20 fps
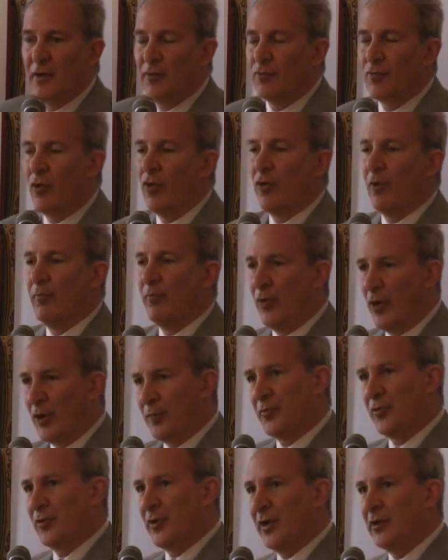wrote a
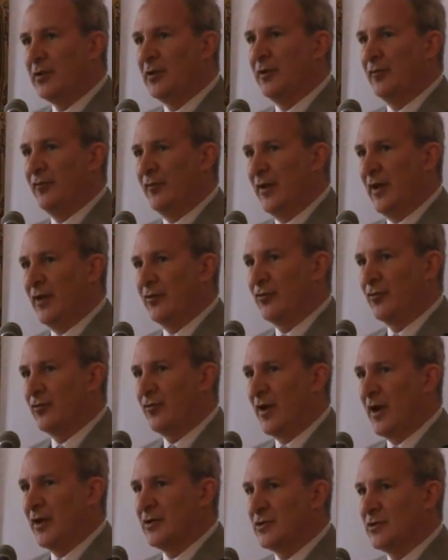book predicting the financial
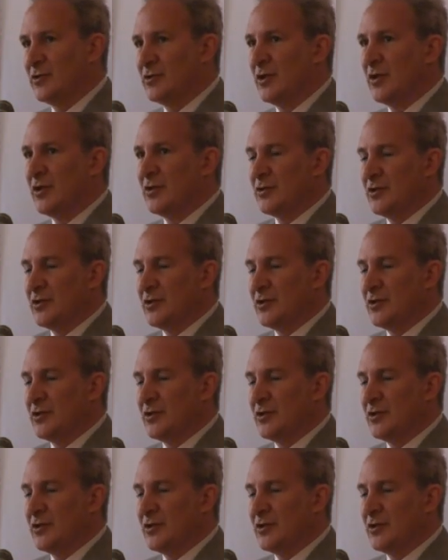crisis,